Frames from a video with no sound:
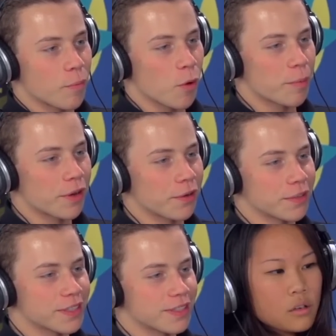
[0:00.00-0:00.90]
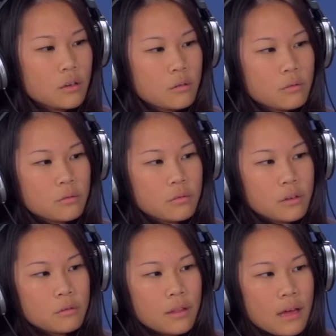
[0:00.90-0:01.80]
More barrels. No,
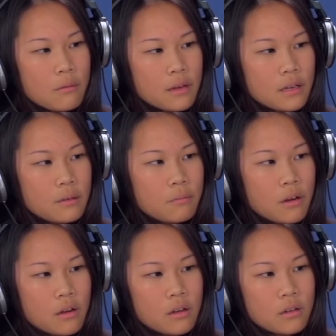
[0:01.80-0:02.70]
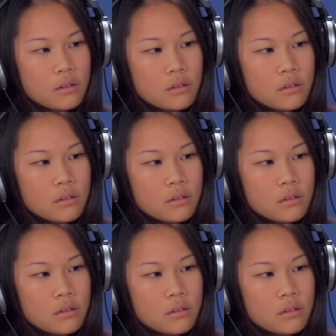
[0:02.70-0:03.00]
go that way, wrong.